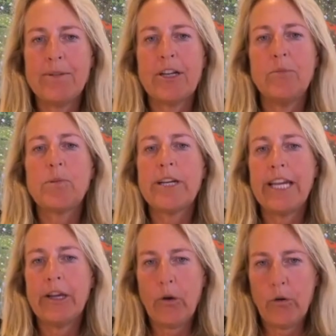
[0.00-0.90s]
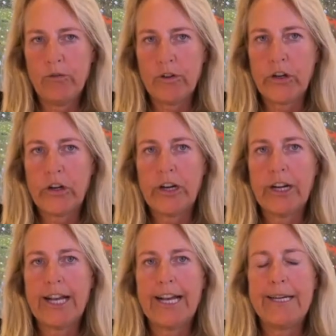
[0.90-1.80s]
on bringing
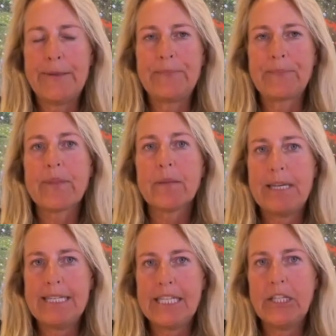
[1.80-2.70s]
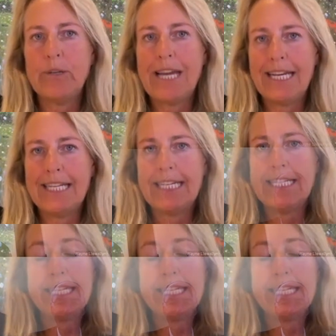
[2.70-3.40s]
over BC United